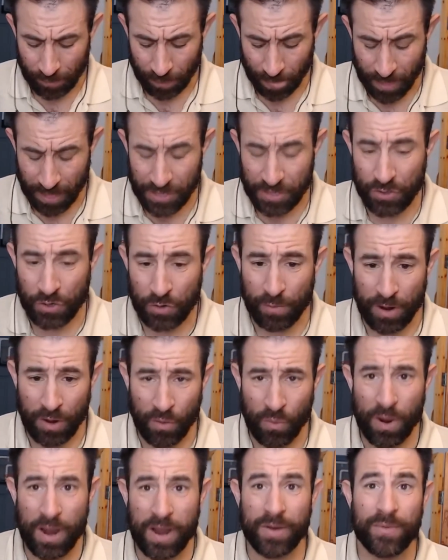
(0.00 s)
I knew what my
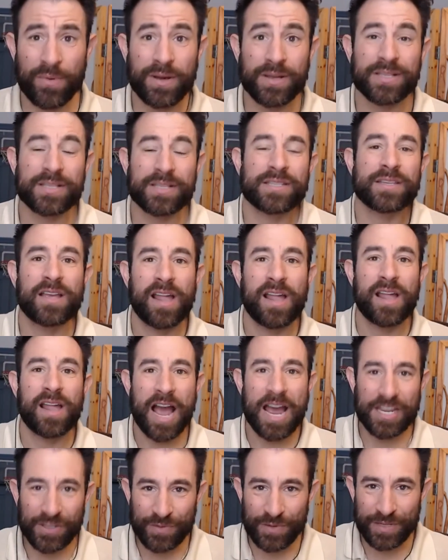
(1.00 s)
why was. I
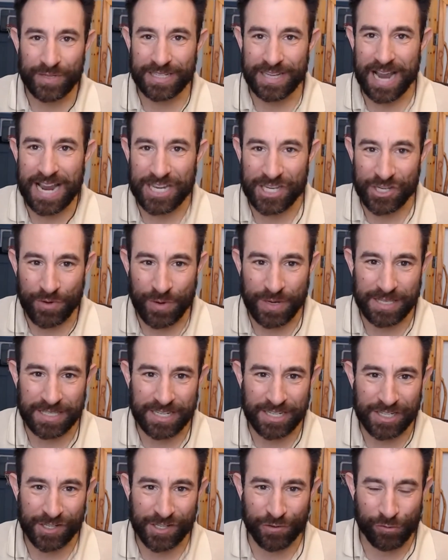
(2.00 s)
knew I needed
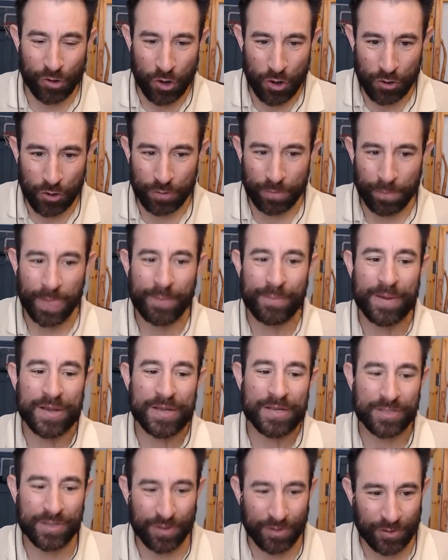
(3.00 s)
to grow my
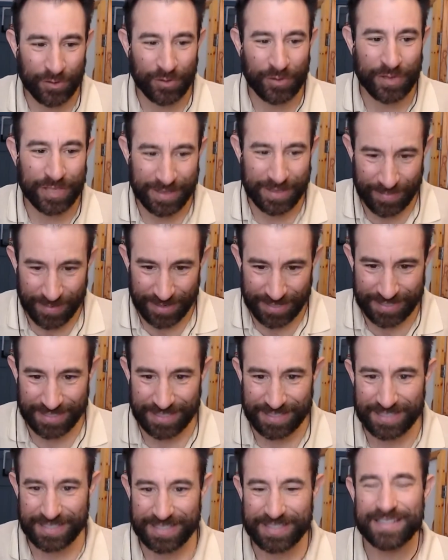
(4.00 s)
solo cleaning
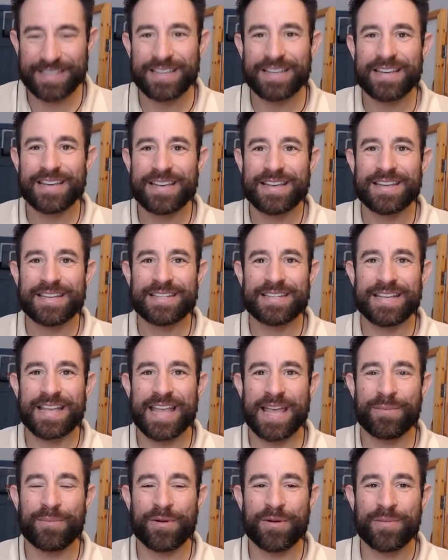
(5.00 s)
business to get
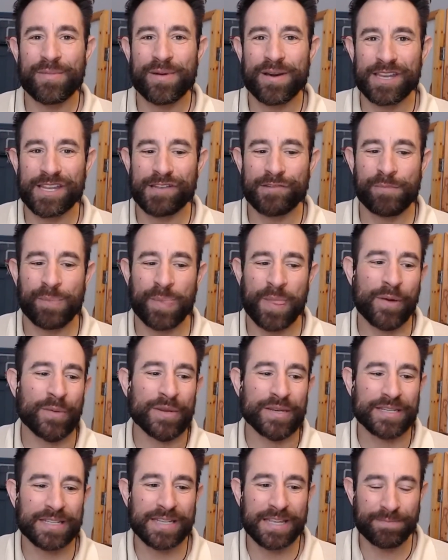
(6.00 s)
more money. I wanted
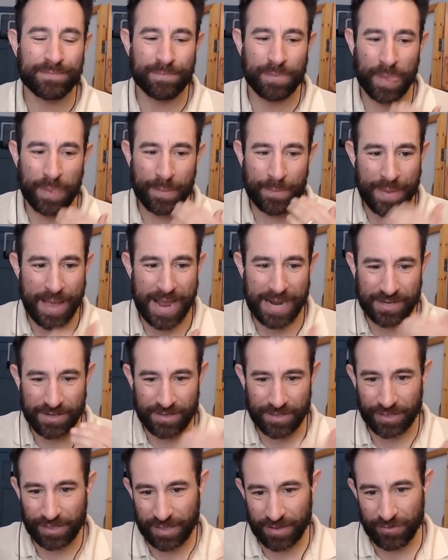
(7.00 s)
to get back to
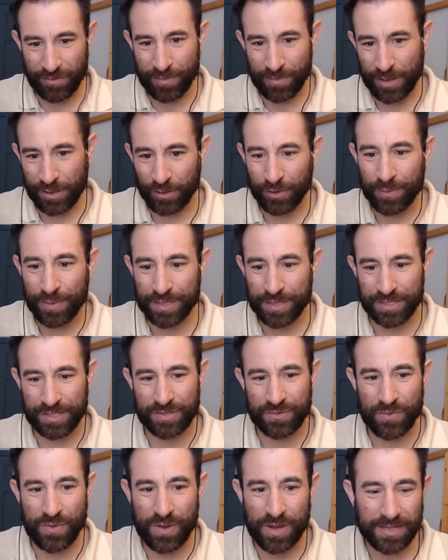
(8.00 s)
the level my old business
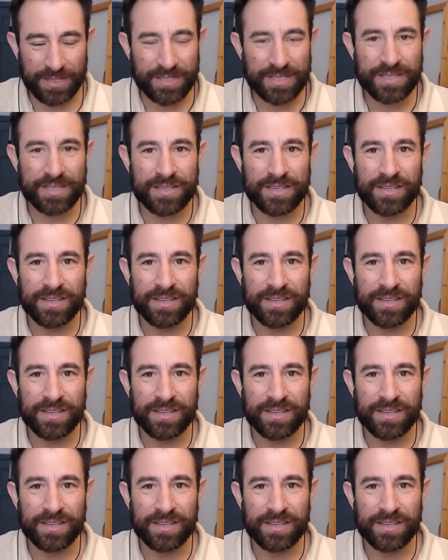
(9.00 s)
was.